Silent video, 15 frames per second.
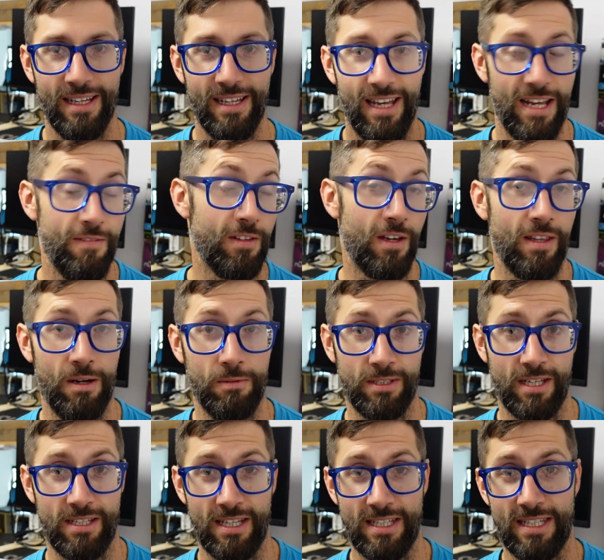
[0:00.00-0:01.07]
Even though that was
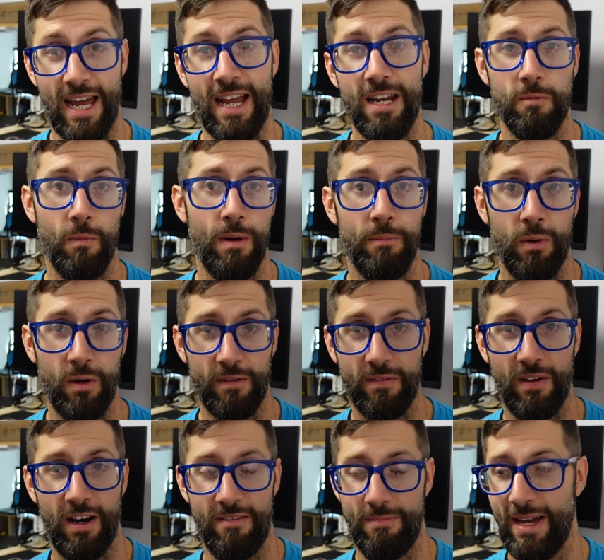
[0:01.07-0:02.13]
a sustained
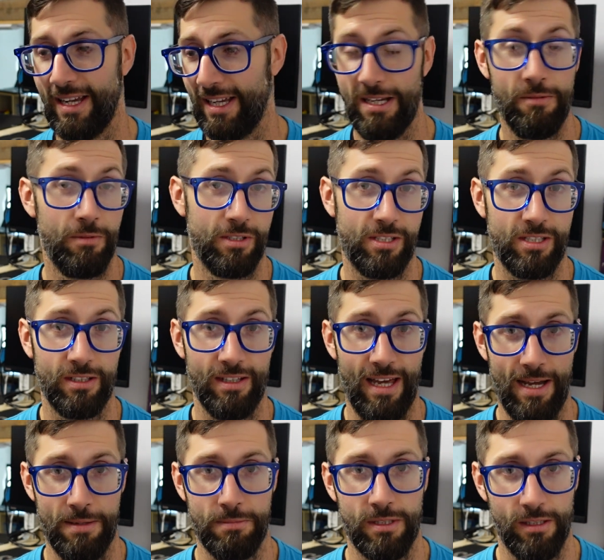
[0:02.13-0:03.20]
1.5 meg, it was still
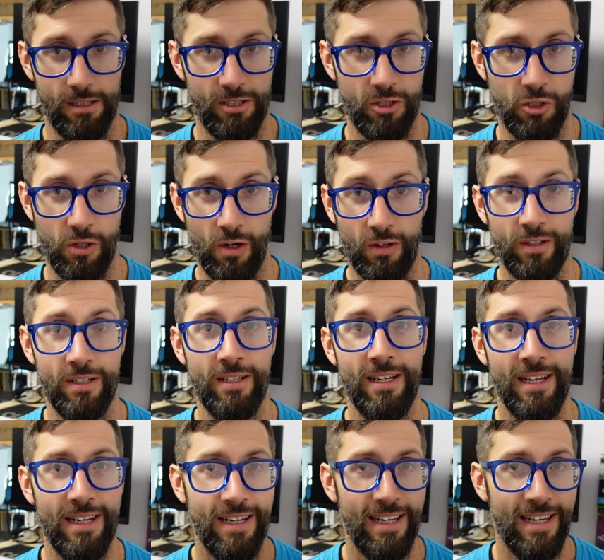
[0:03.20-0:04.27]
absolutely shocking.
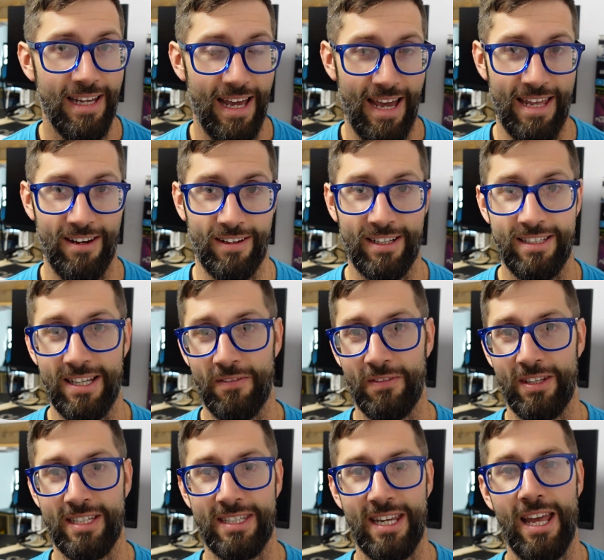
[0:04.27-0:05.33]
And I can
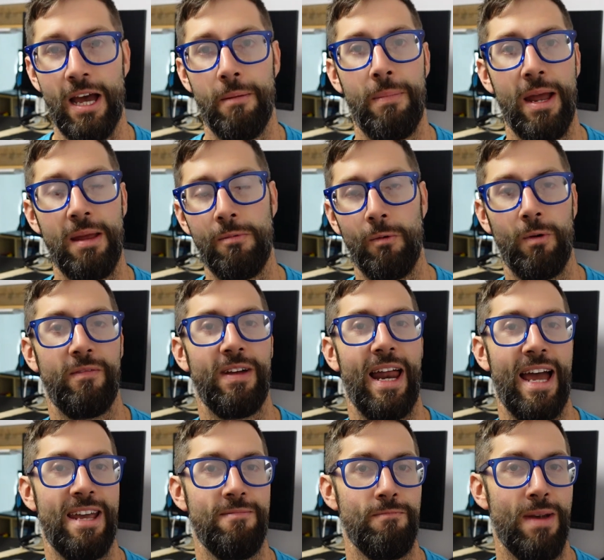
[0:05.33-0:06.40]
definitely see how people with an
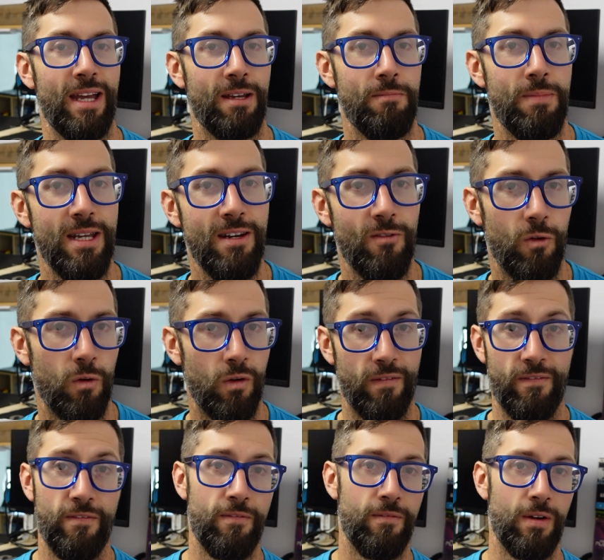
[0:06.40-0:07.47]
8 megabit or
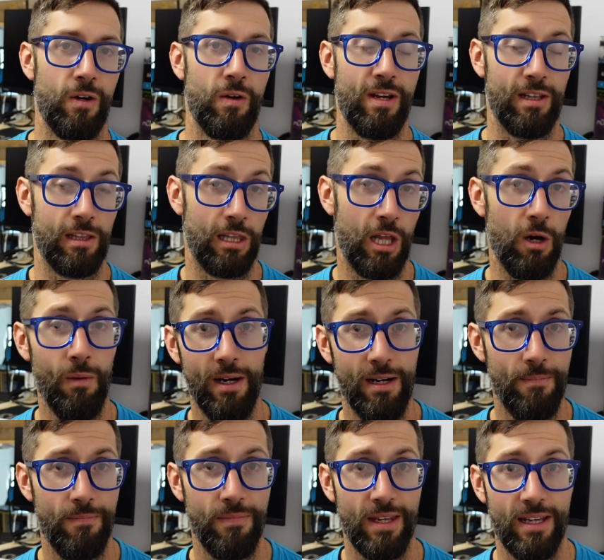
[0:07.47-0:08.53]
lower,
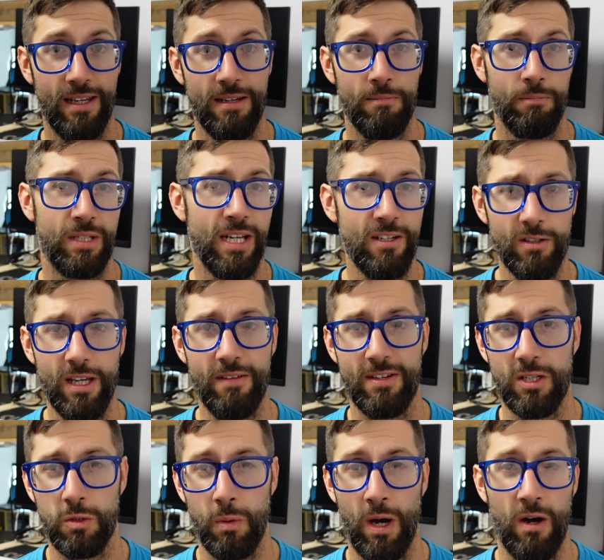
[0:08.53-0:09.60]
potentially
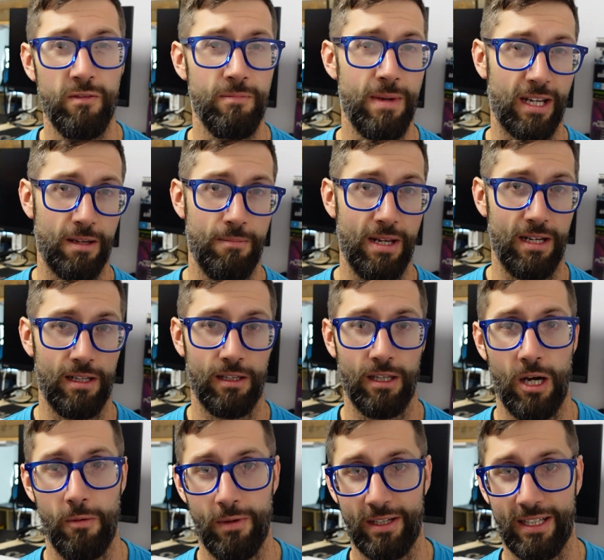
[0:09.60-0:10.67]
even 12 megabit and
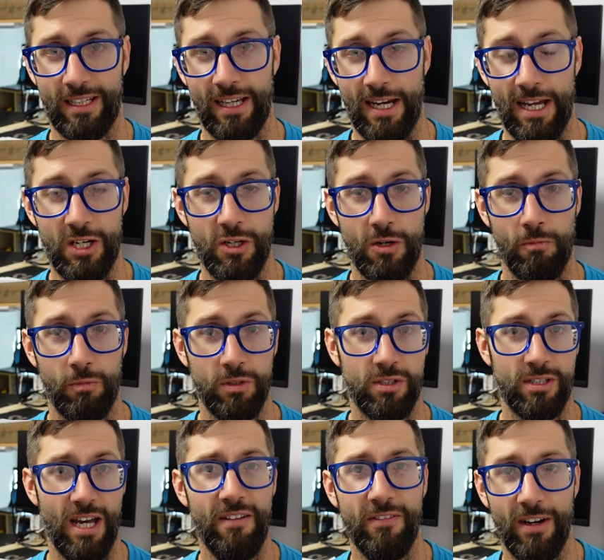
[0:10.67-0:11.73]
lower connection would
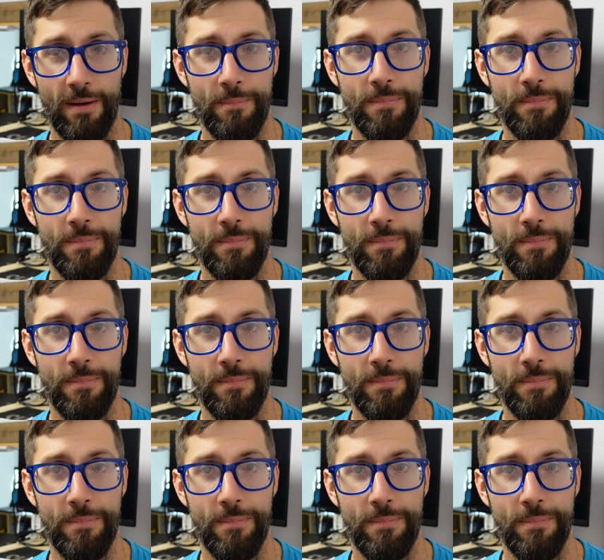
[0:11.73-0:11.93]
suffer.